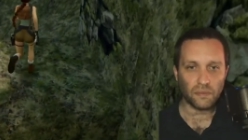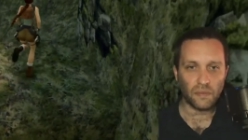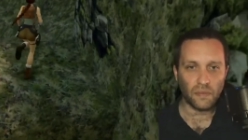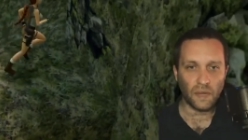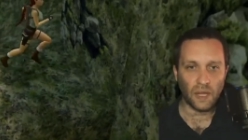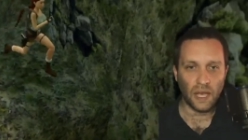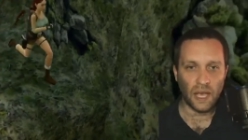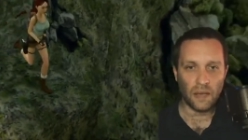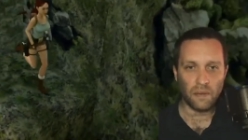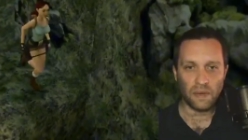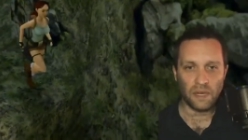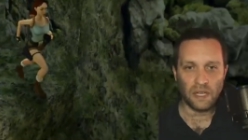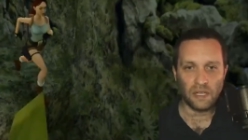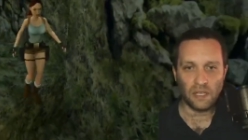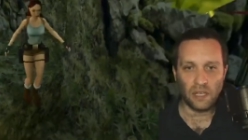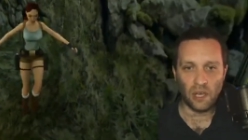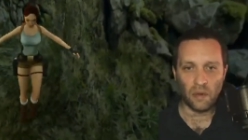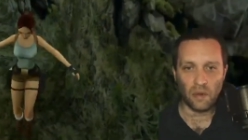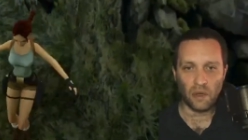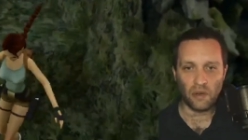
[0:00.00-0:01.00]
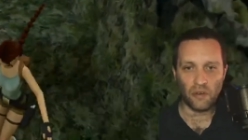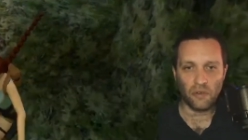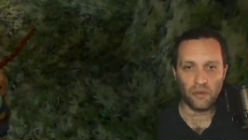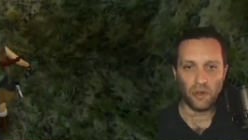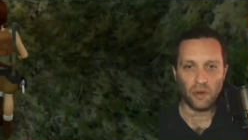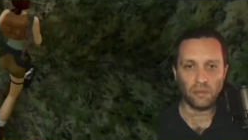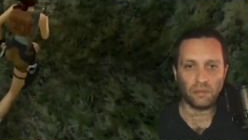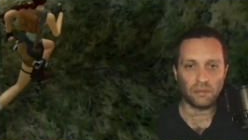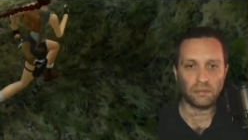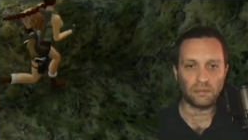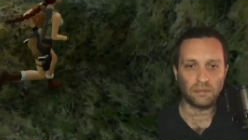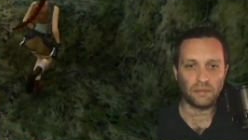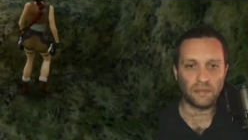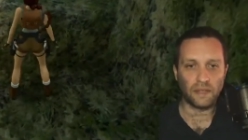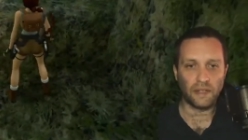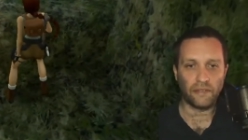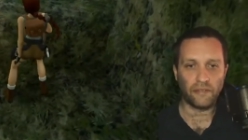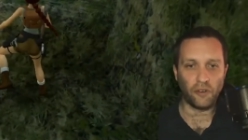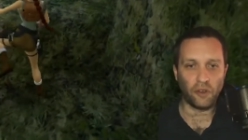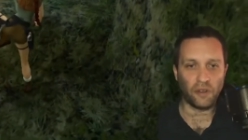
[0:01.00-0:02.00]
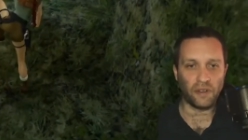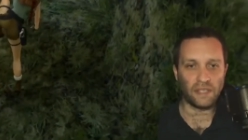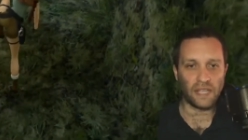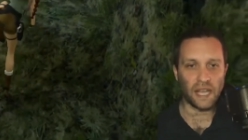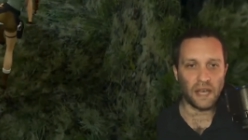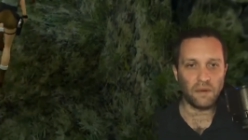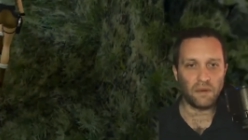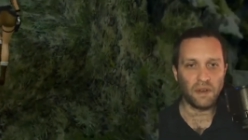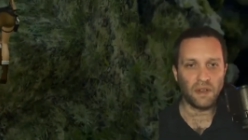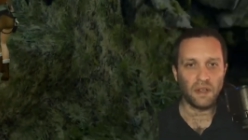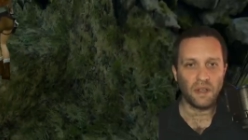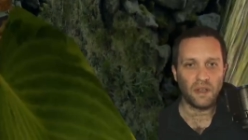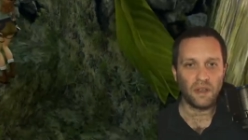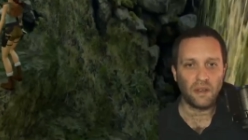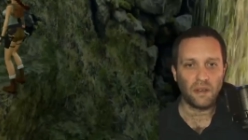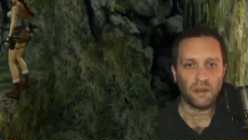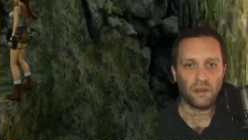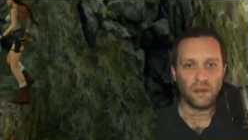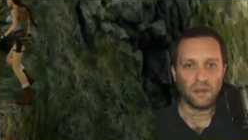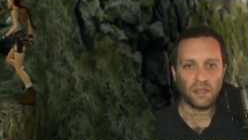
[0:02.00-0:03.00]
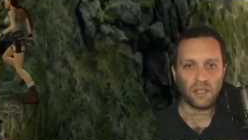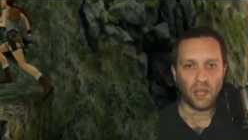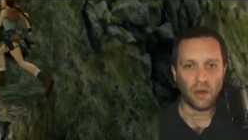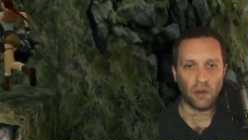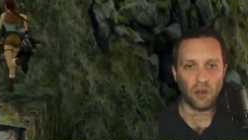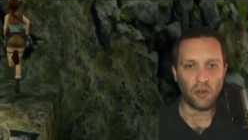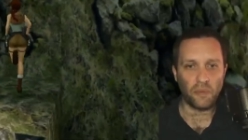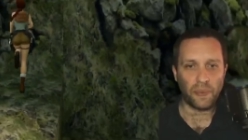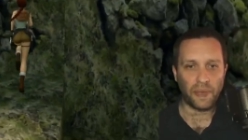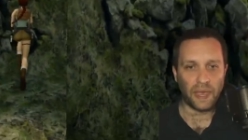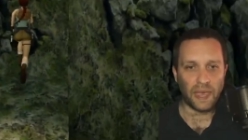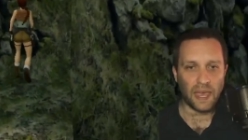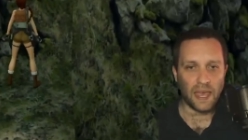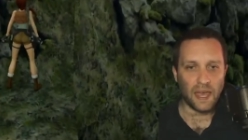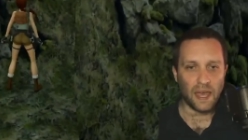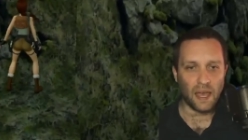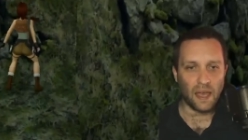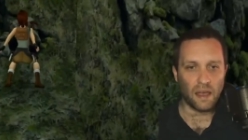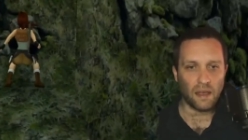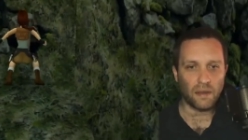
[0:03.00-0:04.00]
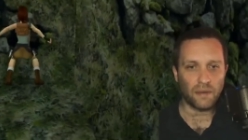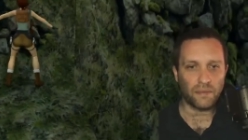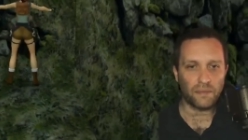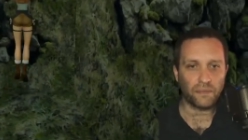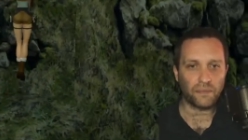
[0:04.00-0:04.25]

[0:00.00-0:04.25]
Okay, we need to go... Oh, falling down. Need to go up here.